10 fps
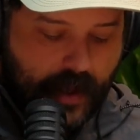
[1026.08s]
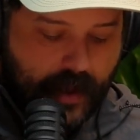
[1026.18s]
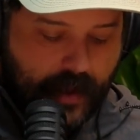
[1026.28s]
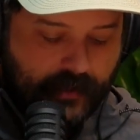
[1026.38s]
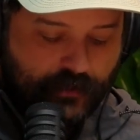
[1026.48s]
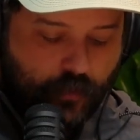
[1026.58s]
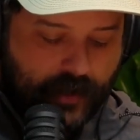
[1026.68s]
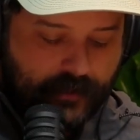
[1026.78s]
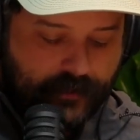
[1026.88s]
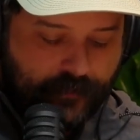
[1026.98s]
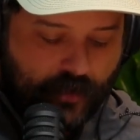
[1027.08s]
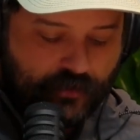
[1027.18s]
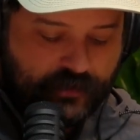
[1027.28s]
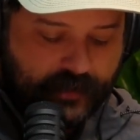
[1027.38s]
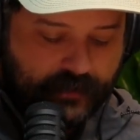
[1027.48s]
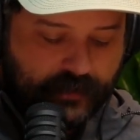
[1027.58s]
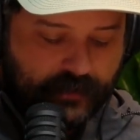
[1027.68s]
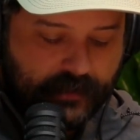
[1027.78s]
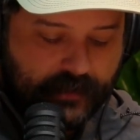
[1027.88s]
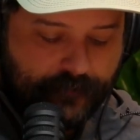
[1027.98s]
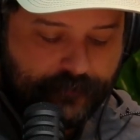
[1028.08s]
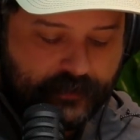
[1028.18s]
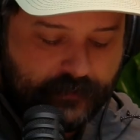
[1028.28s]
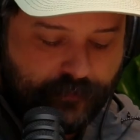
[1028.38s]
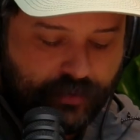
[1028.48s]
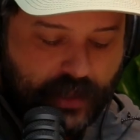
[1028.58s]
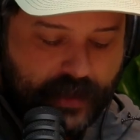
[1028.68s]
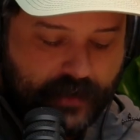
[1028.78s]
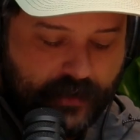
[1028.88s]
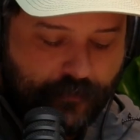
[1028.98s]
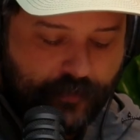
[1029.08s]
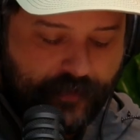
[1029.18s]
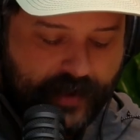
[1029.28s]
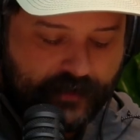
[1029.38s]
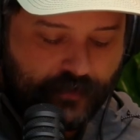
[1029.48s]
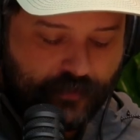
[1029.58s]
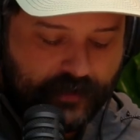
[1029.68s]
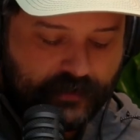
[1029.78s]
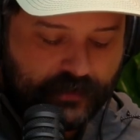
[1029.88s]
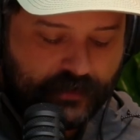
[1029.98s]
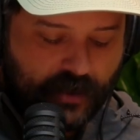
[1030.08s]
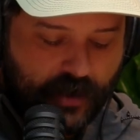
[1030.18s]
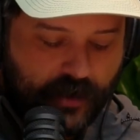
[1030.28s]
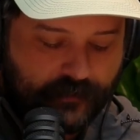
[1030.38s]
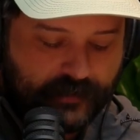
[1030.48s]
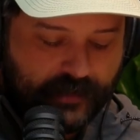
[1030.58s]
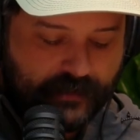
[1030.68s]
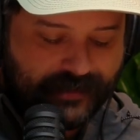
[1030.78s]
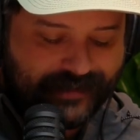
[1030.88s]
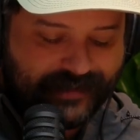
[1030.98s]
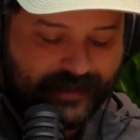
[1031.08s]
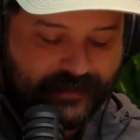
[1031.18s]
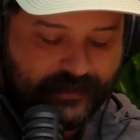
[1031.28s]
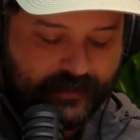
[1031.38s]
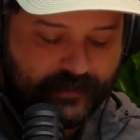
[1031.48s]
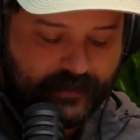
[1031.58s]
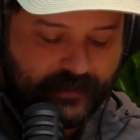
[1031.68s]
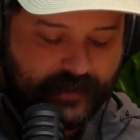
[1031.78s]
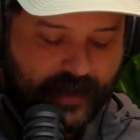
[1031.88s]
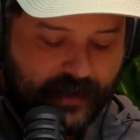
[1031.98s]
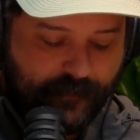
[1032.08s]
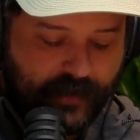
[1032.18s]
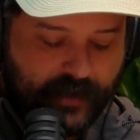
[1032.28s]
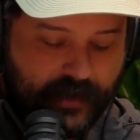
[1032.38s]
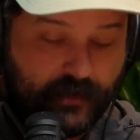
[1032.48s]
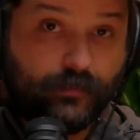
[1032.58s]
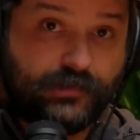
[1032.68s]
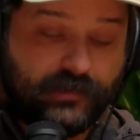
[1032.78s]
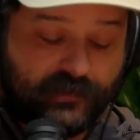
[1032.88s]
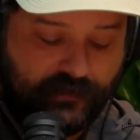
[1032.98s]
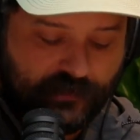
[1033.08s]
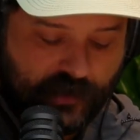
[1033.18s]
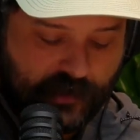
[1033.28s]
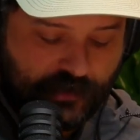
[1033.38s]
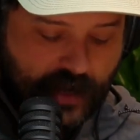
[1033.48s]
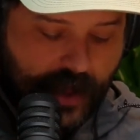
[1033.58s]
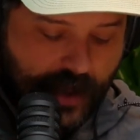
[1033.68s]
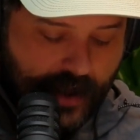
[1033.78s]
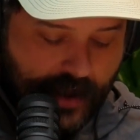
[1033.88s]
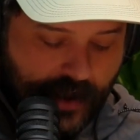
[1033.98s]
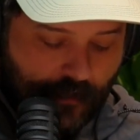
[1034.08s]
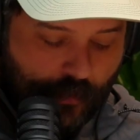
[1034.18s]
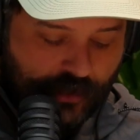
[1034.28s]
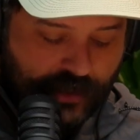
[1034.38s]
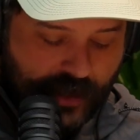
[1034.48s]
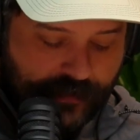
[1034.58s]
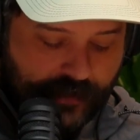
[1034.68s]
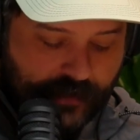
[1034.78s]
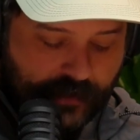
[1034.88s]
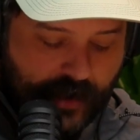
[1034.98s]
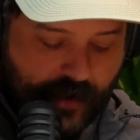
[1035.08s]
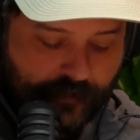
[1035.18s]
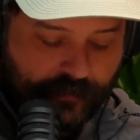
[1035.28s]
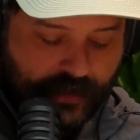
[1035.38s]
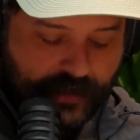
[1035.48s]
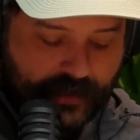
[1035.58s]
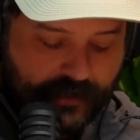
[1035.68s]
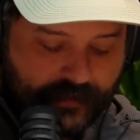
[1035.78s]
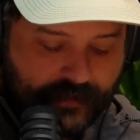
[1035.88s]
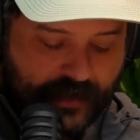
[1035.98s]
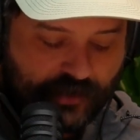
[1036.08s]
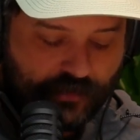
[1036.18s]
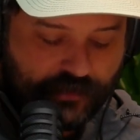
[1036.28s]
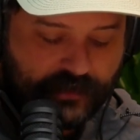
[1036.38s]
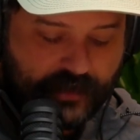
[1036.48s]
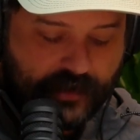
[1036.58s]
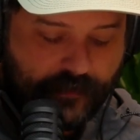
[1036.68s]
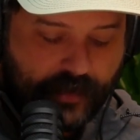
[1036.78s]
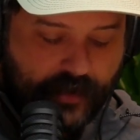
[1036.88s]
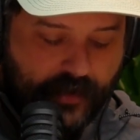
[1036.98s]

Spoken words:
He's one of the most technically gifted player we've had in recent times. He's at Sunderland in the EPL, which has since changed. Which other current player in the national setup